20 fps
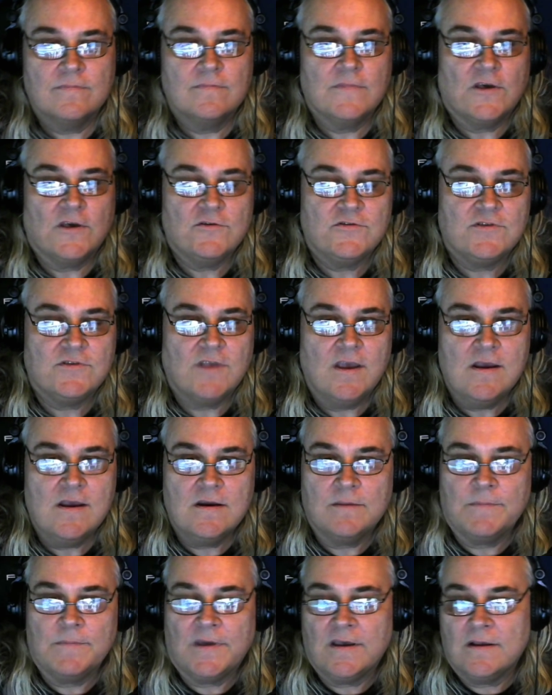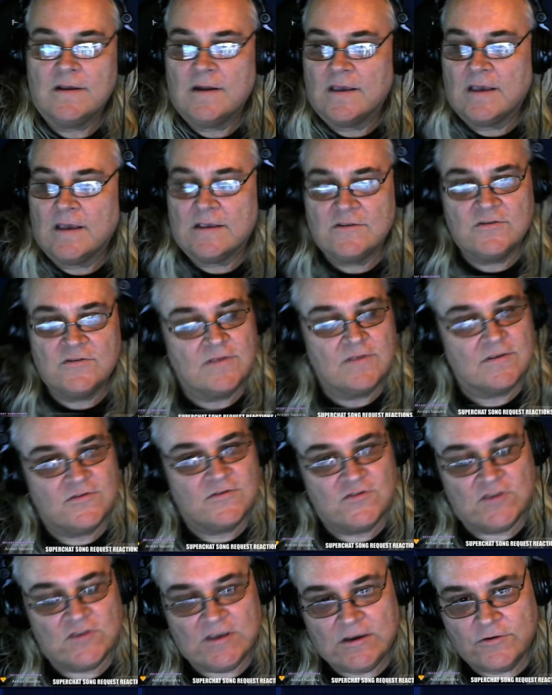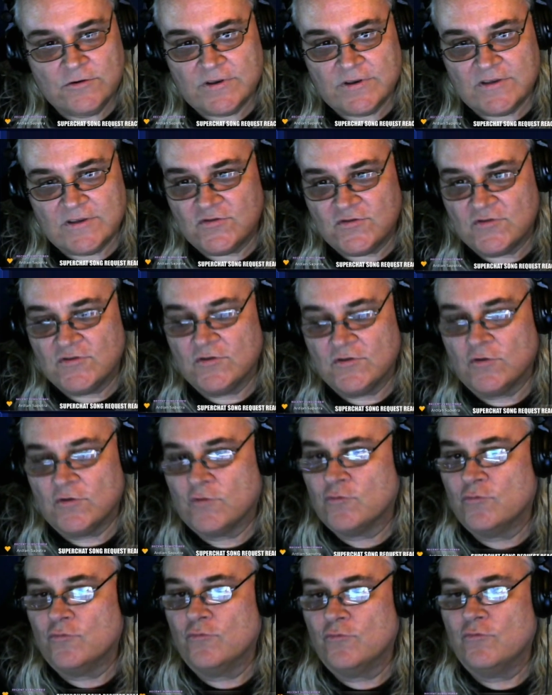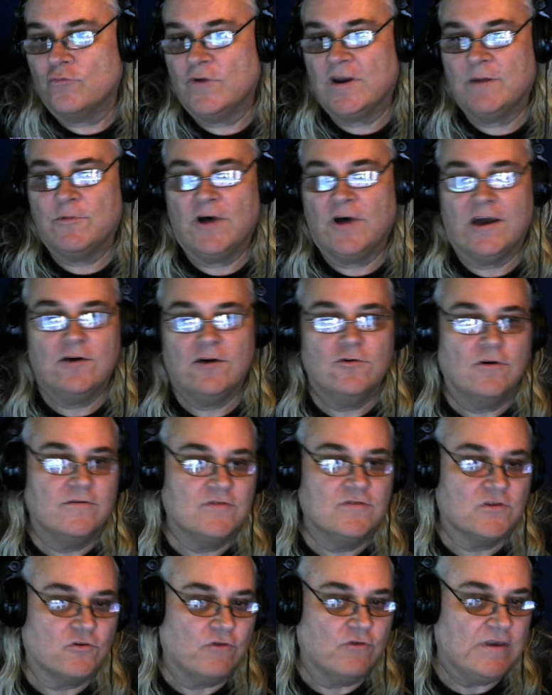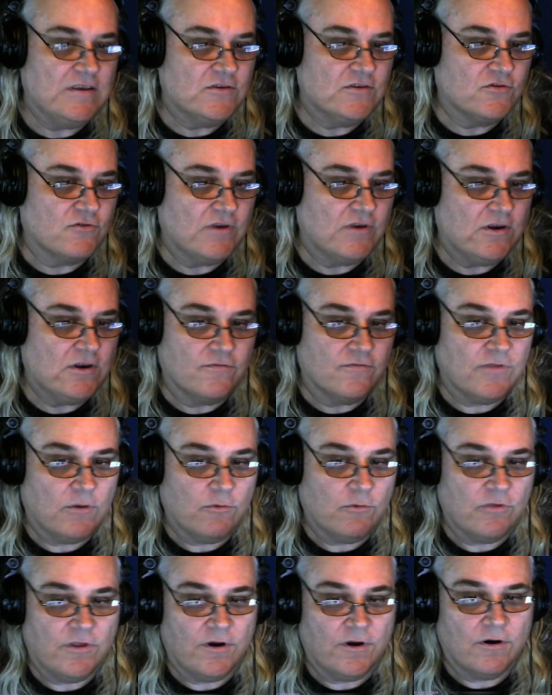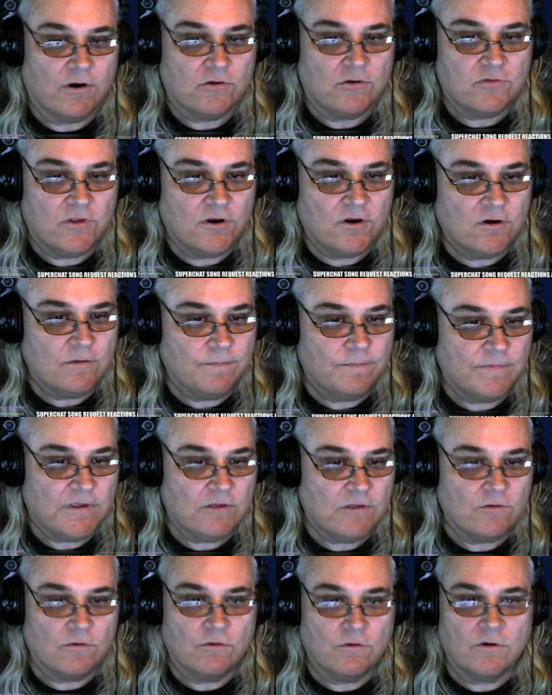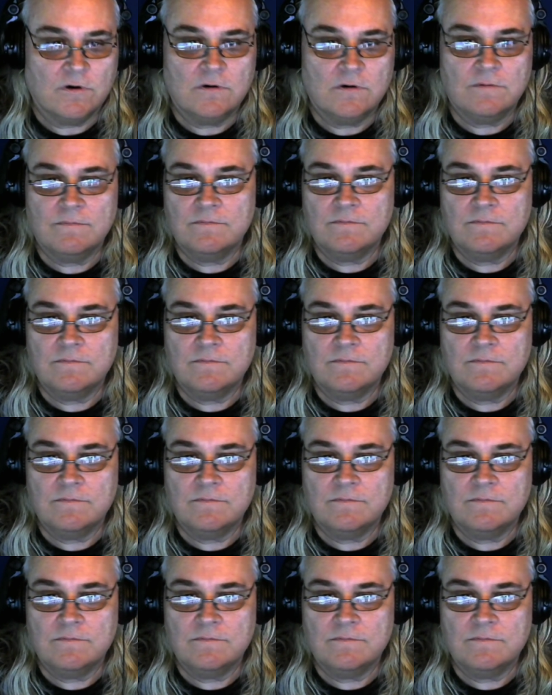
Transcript: Outstanding, man. Like, the scenery is just incredible. I don't know if it was green screen or if they were there out there, either or.